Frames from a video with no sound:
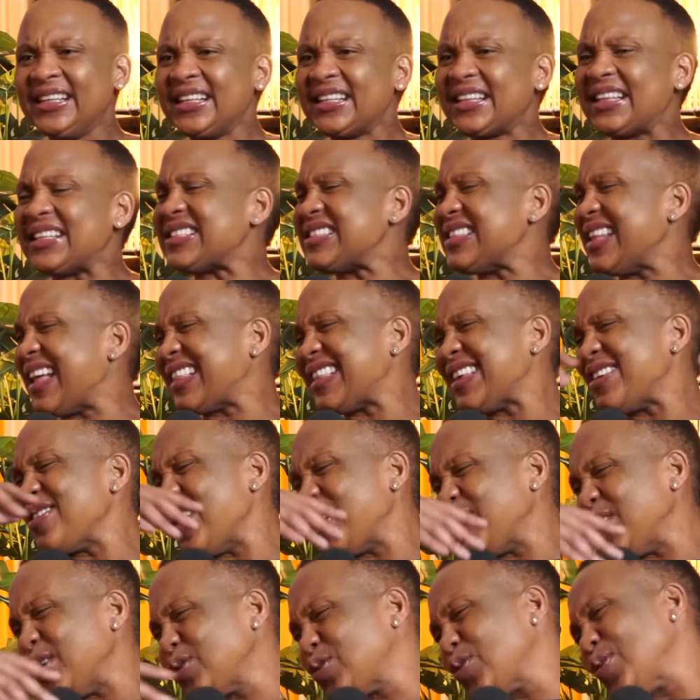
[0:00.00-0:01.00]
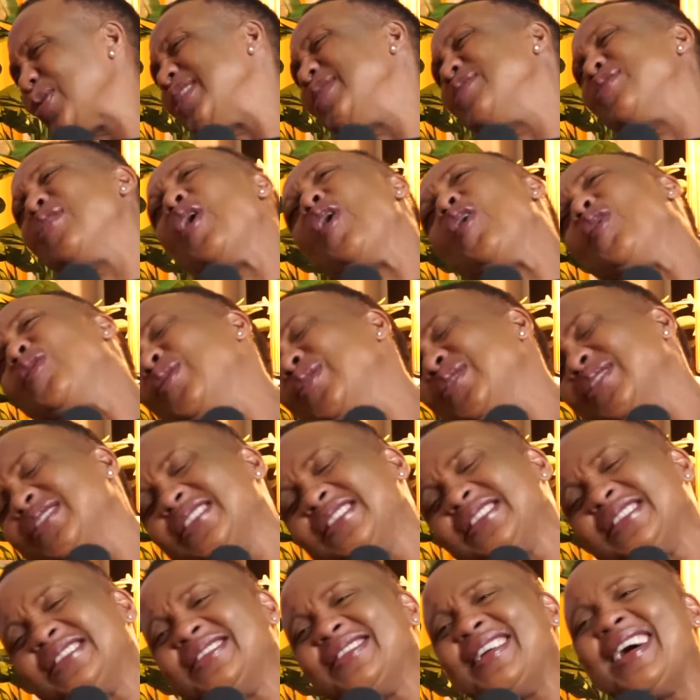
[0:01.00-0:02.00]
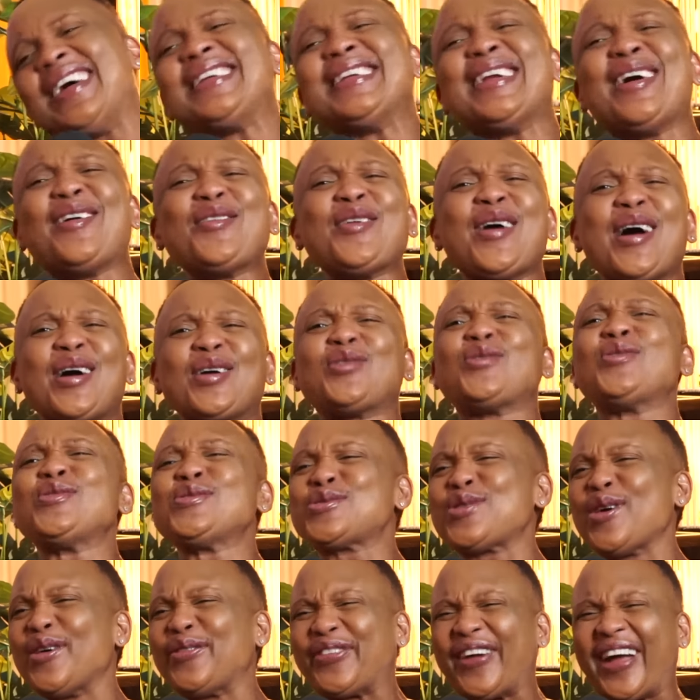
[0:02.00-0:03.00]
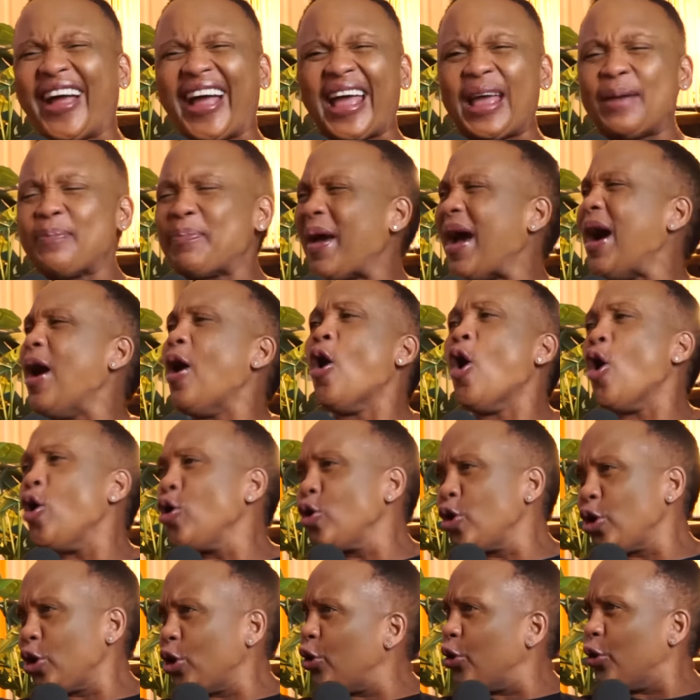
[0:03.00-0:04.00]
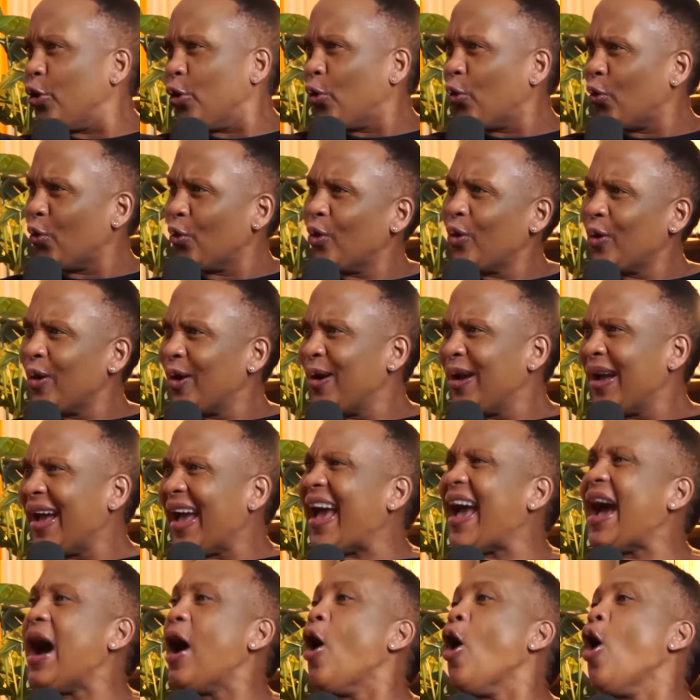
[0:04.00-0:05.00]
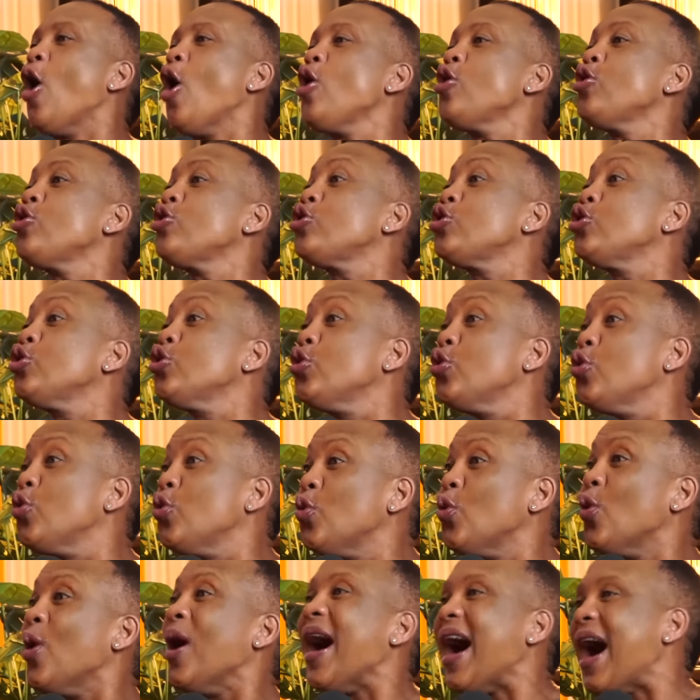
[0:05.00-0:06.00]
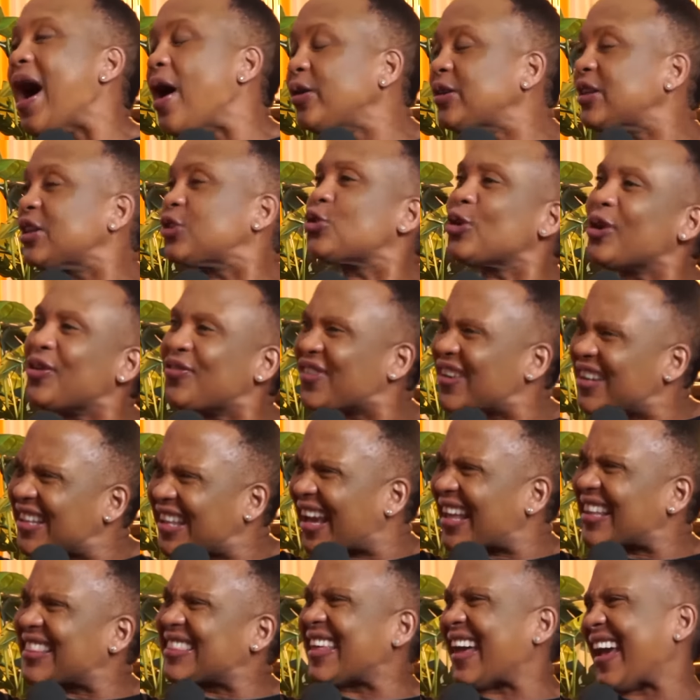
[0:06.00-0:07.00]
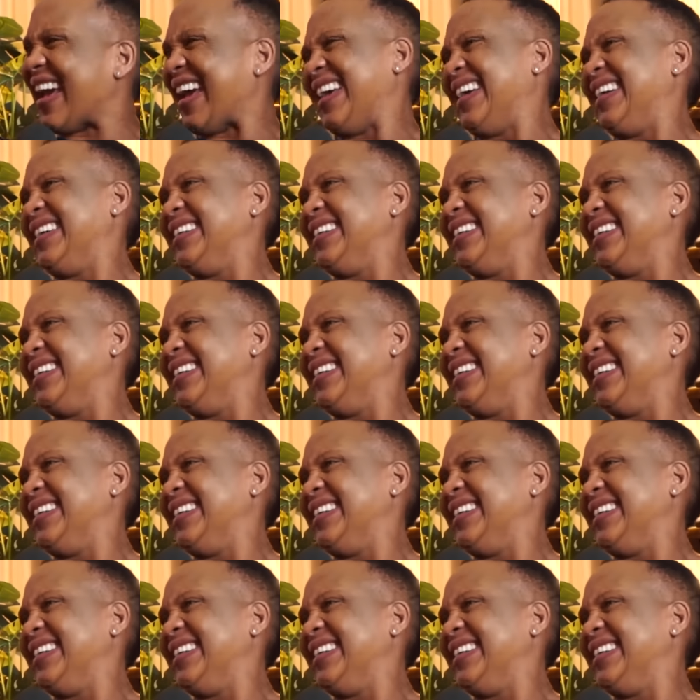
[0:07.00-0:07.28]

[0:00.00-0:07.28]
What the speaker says: There's nothing you're not doing wrong. Right now you're accused of rape. How you? How did you even get there?